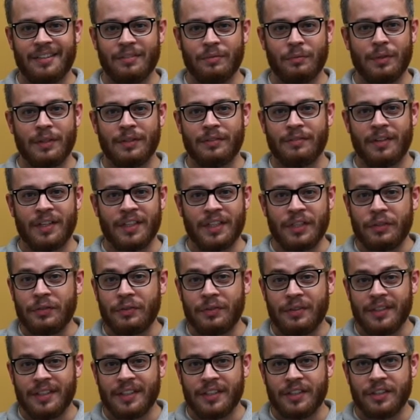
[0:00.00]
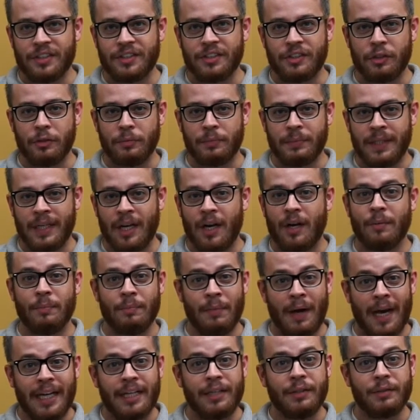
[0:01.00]
one of our youth leaders told me, "I'll
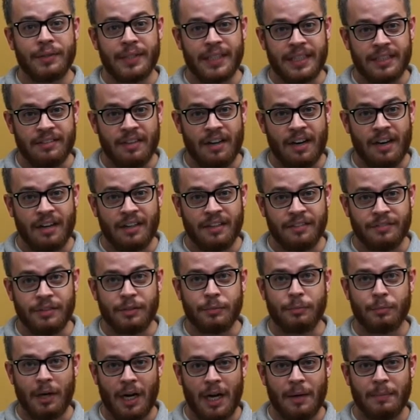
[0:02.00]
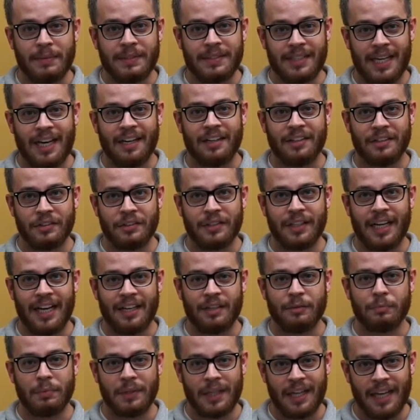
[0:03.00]
buy you a guitar if you promise how to learn how
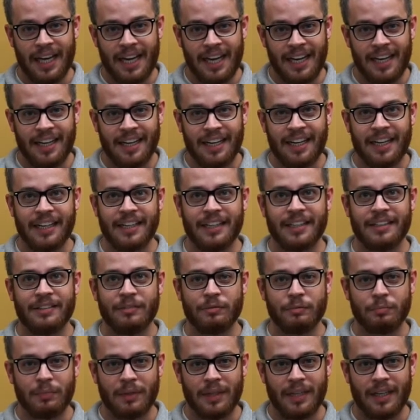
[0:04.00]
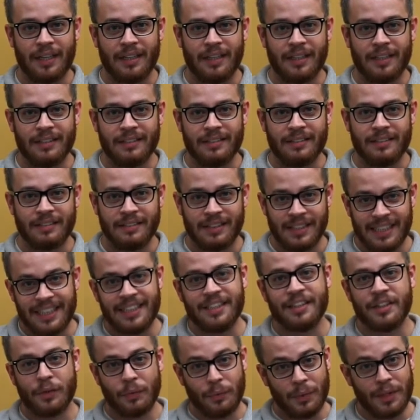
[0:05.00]
to play and
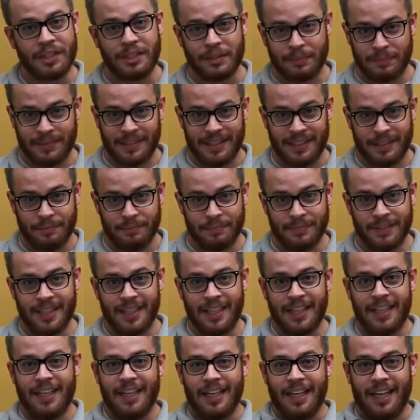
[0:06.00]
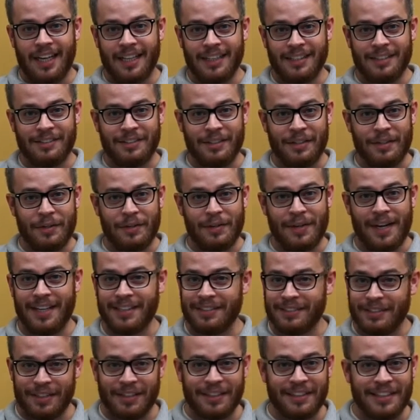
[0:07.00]
lead the worship team." And so I
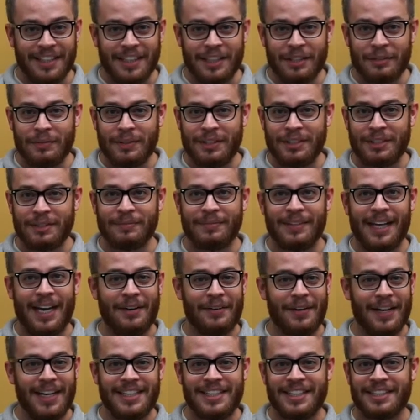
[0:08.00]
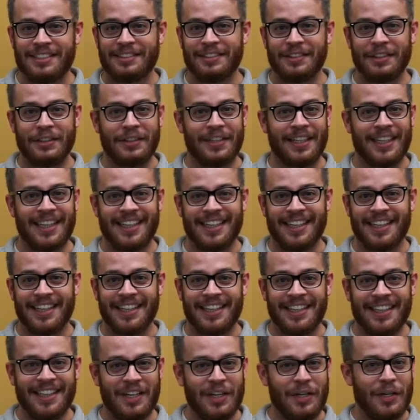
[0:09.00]
started leading worship that way, just learning
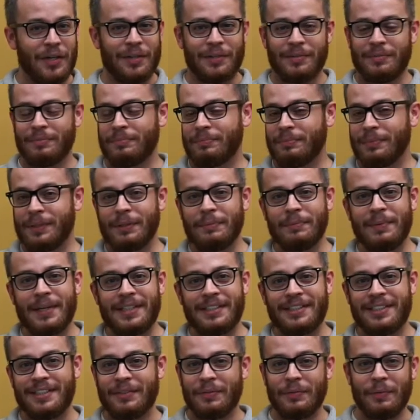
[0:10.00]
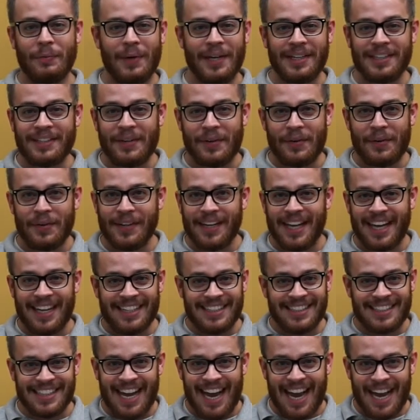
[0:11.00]
pretty much one chord at
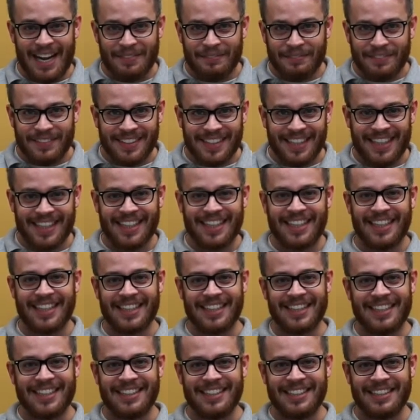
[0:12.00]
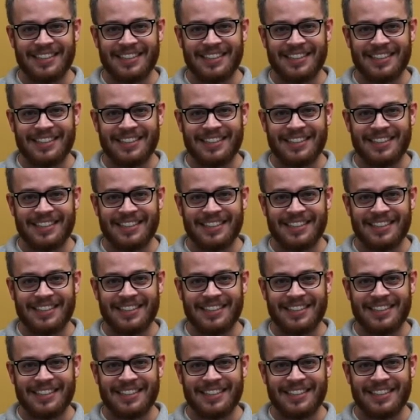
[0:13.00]
a time. Kind